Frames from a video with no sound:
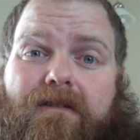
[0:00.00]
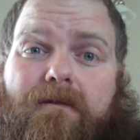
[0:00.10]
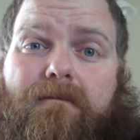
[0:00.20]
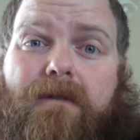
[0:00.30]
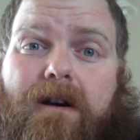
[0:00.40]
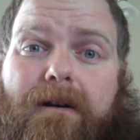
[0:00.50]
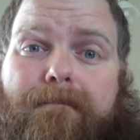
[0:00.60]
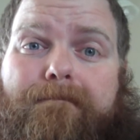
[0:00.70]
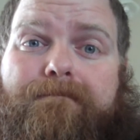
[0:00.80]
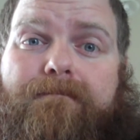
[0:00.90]
some
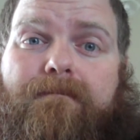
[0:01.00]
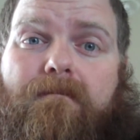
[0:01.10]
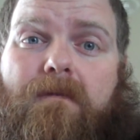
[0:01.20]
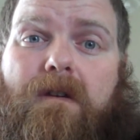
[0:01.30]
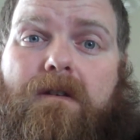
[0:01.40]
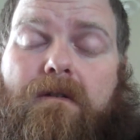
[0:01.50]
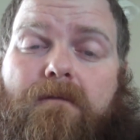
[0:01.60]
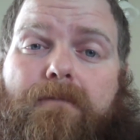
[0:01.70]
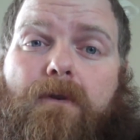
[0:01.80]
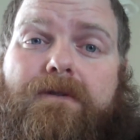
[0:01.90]

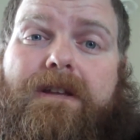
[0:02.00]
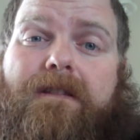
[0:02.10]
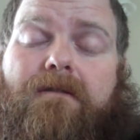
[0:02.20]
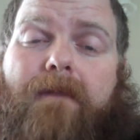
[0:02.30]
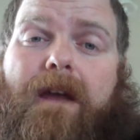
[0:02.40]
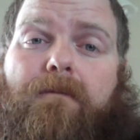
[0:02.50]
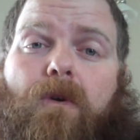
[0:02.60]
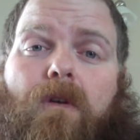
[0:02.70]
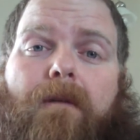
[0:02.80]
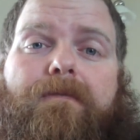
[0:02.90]
protein, some ham
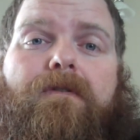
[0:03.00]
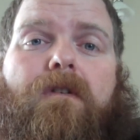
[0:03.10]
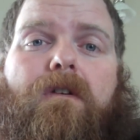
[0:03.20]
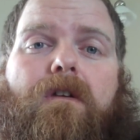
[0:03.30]
roll-ups